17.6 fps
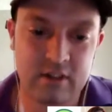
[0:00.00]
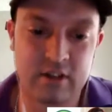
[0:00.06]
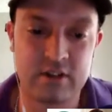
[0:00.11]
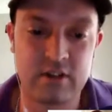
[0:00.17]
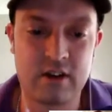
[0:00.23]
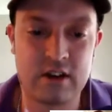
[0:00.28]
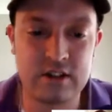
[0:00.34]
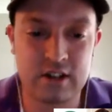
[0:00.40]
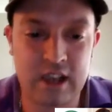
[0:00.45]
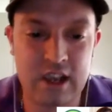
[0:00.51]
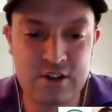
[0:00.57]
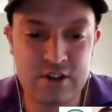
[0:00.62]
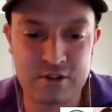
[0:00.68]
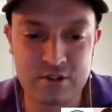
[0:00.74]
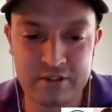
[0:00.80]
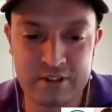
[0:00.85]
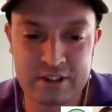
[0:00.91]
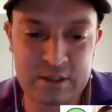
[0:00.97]
on your
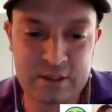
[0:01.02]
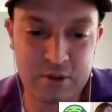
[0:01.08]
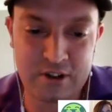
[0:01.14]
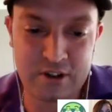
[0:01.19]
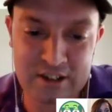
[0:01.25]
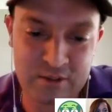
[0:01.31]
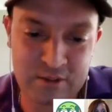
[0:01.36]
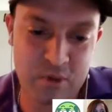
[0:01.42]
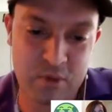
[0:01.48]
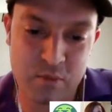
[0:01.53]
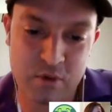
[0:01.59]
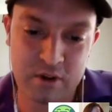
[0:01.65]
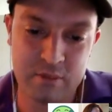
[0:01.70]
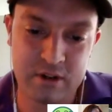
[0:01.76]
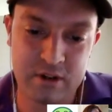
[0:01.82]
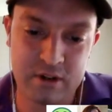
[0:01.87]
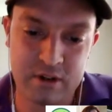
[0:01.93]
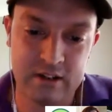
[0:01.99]
educational experience with
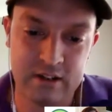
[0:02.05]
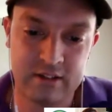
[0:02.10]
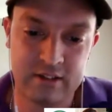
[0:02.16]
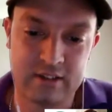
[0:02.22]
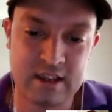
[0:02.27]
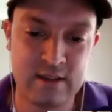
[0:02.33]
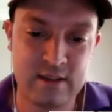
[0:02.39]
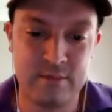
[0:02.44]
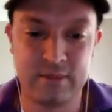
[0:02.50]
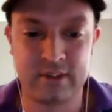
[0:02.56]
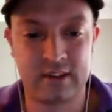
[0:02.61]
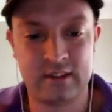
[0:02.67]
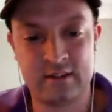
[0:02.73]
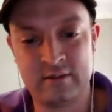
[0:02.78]
WordPress themes?